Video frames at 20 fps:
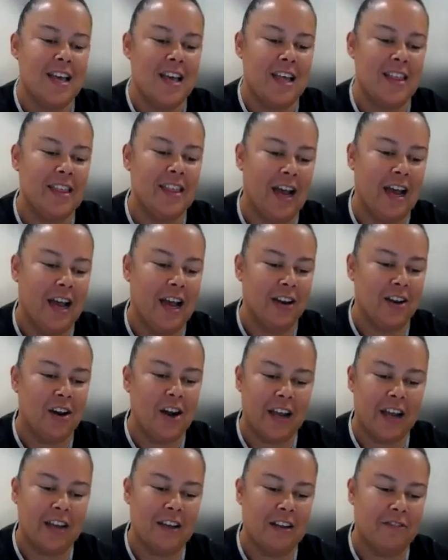that
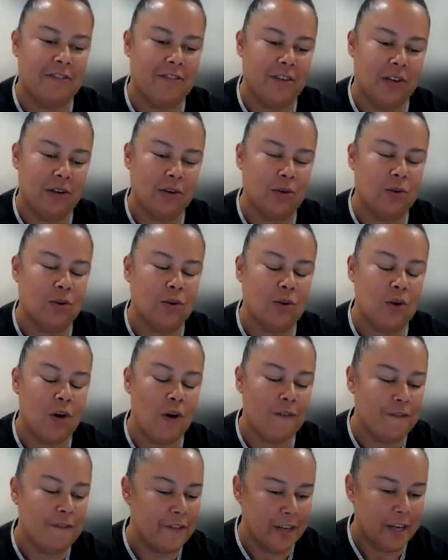I can feel
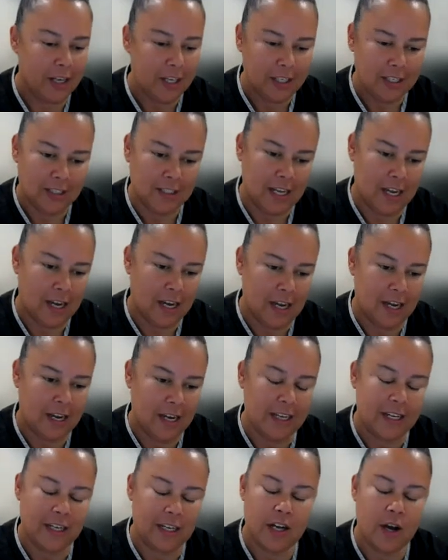confident
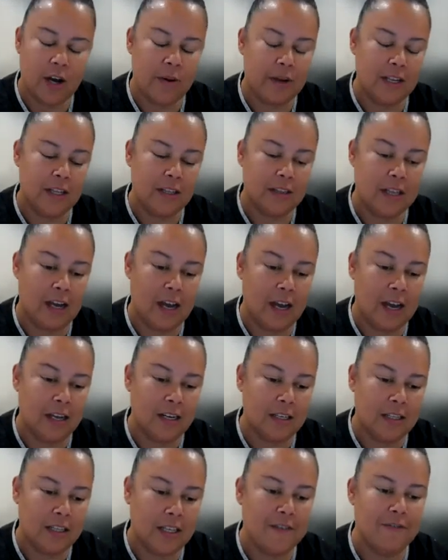in knowing that
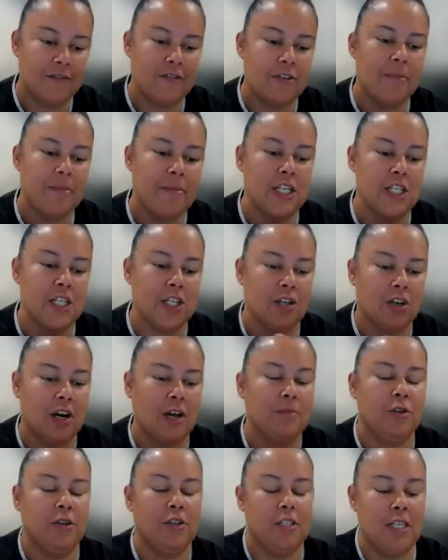the information
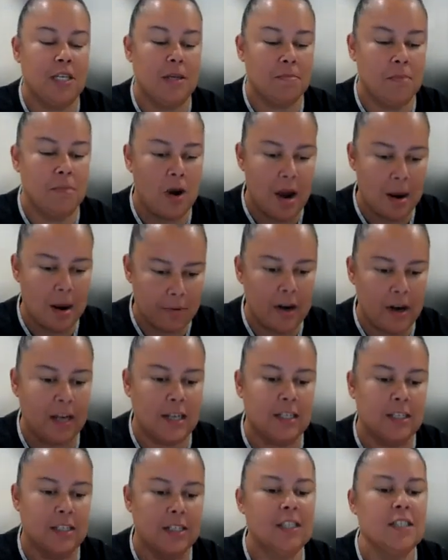I'm using in my
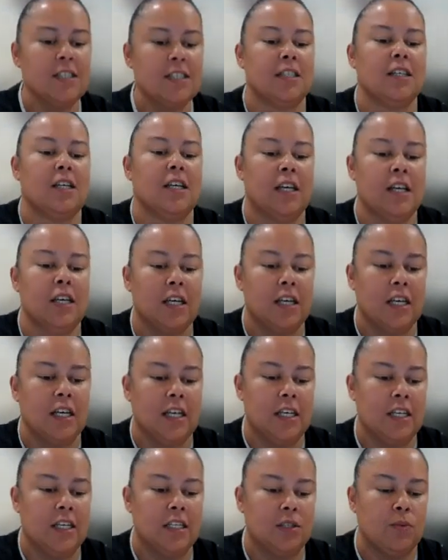practice
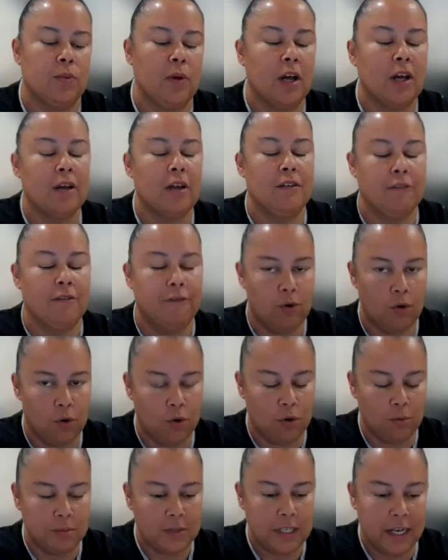is well
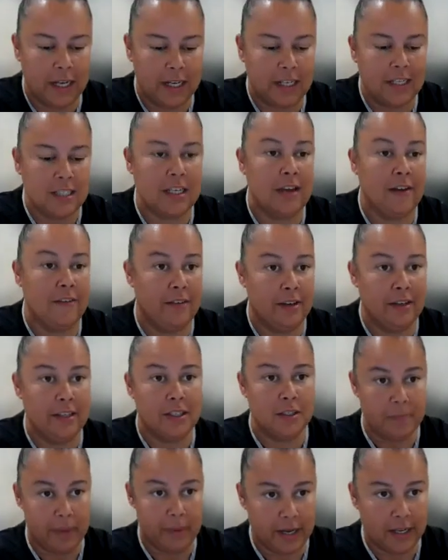informed and is
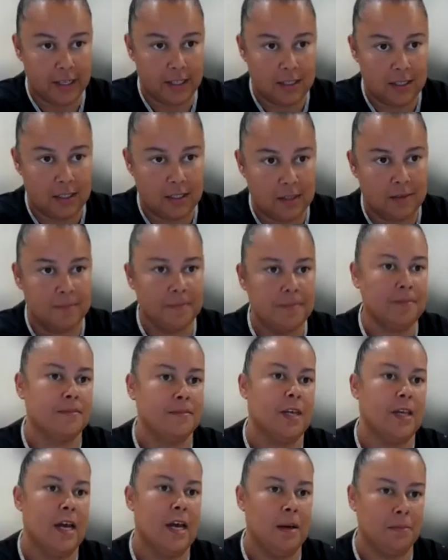evidence-based,
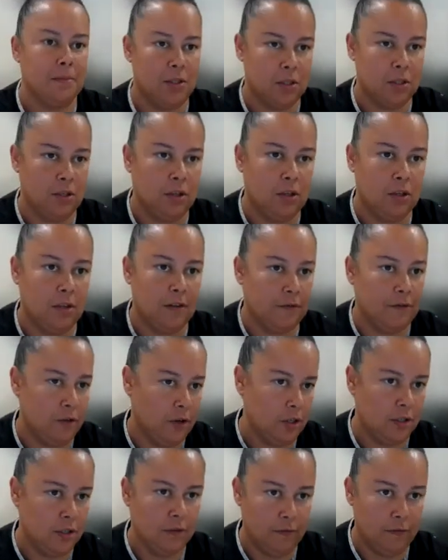absolutely
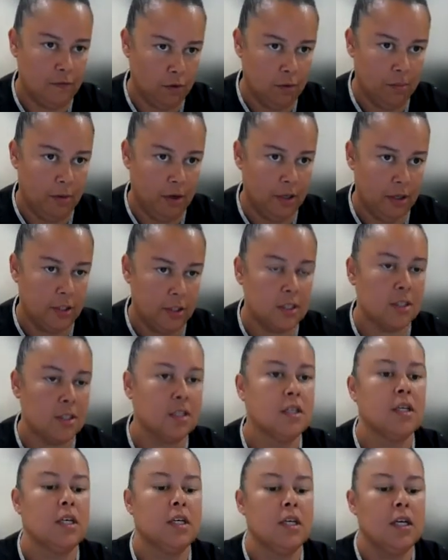first and foremost.
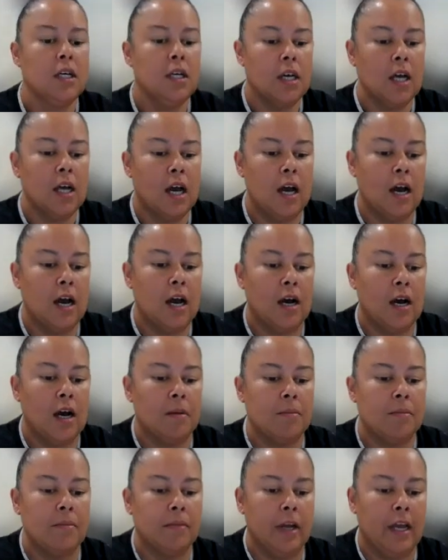
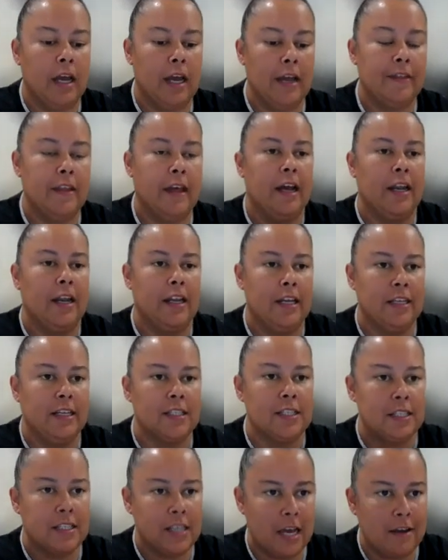And that
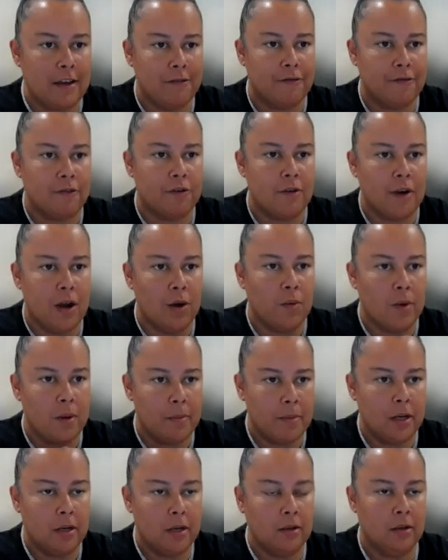it's safe for our
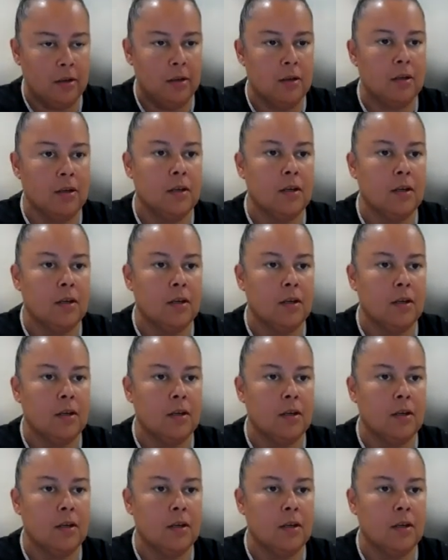women,